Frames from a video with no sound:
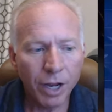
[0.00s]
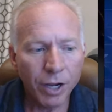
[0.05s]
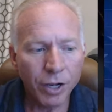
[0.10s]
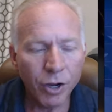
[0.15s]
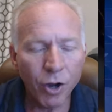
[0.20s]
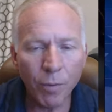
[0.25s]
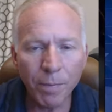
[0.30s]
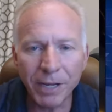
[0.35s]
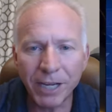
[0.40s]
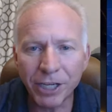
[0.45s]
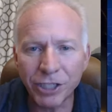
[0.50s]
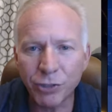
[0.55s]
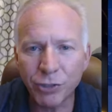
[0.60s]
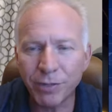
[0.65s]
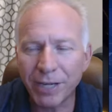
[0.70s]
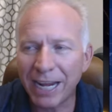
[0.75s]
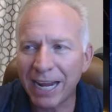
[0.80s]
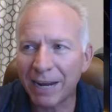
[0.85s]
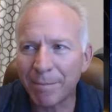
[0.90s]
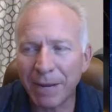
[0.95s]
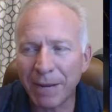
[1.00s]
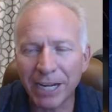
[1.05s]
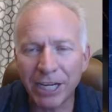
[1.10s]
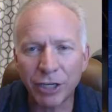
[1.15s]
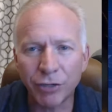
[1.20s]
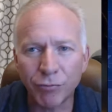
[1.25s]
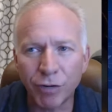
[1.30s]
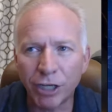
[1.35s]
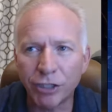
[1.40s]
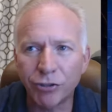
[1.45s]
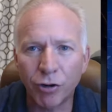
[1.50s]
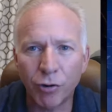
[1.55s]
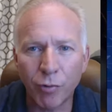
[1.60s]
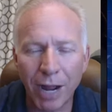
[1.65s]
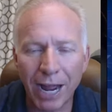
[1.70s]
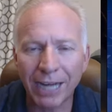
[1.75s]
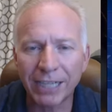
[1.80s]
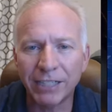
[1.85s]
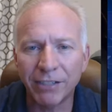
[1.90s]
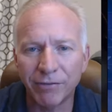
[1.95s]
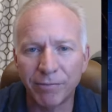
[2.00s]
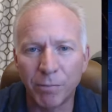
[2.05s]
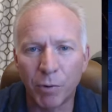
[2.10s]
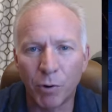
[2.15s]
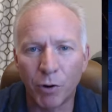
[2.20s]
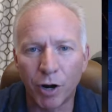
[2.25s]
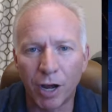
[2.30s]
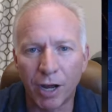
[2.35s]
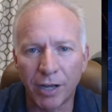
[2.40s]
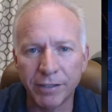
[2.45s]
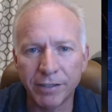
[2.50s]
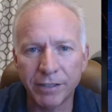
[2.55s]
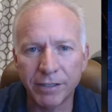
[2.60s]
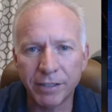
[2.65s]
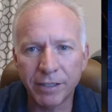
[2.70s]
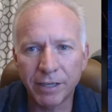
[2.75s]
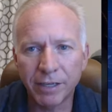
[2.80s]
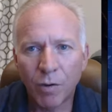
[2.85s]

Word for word: No, because you can't make it retroactive, morons.